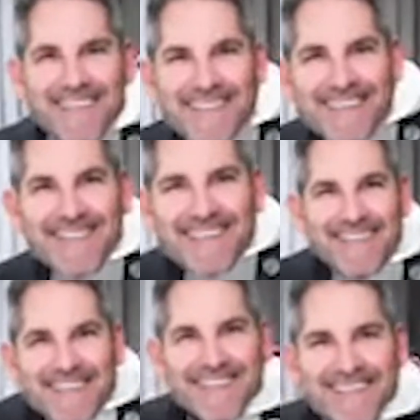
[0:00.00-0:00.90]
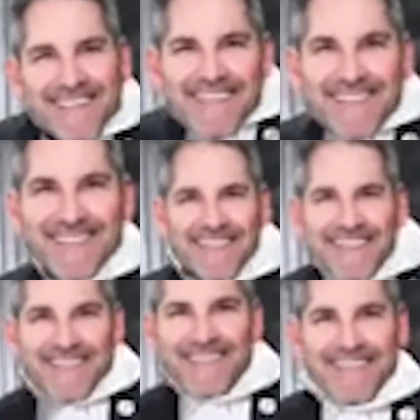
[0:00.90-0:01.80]
on Grant Cardone
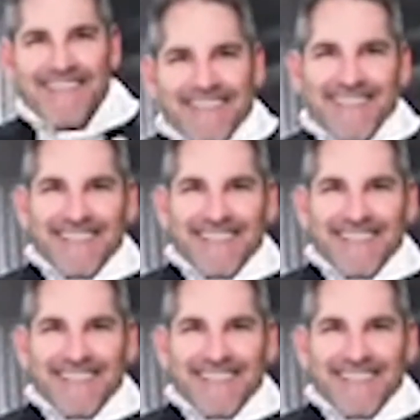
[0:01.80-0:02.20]
and the real